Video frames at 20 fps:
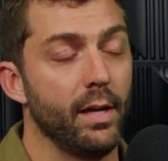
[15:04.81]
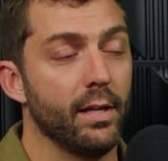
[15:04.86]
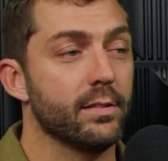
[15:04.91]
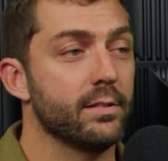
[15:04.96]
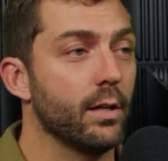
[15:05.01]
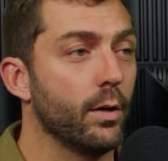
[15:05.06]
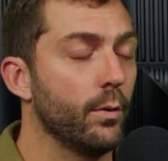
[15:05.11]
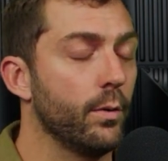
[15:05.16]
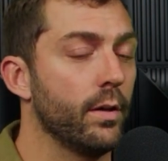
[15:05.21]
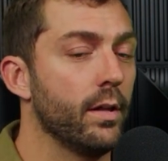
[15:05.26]

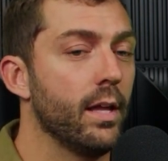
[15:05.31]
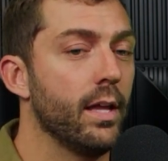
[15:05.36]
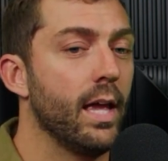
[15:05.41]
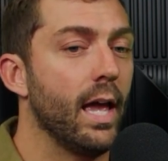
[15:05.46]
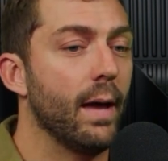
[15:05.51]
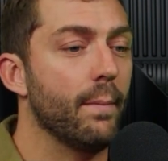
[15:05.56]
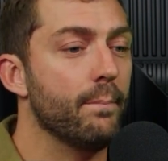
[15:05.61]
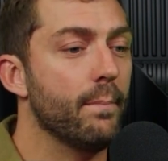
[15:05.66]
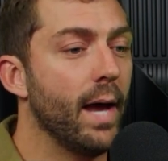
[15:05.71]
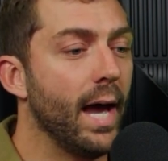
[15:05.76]
So
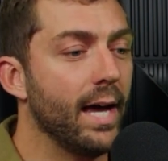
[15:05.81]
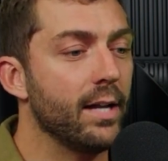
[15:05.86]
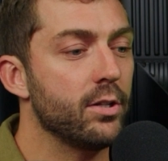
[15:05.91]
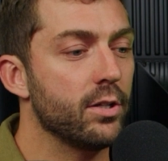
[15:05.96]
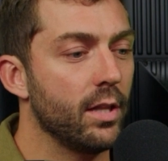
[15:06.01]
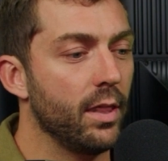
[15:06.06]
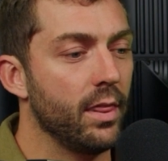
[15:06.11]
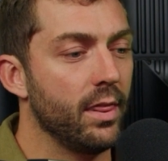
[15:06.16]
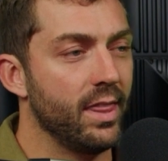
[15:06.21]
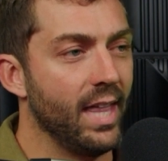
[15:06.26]

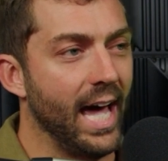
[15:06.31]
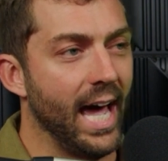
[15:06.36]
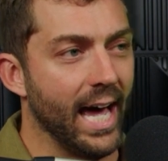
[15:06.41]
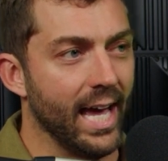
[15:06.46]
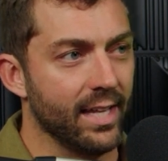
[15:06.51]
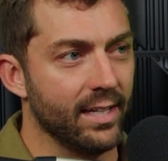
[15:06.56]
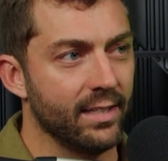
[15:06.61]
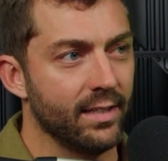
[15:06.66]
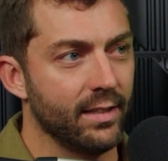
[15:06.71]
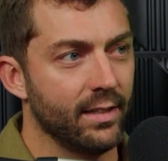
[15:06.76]
imagine
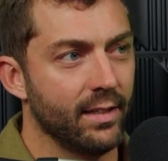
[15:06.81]
that,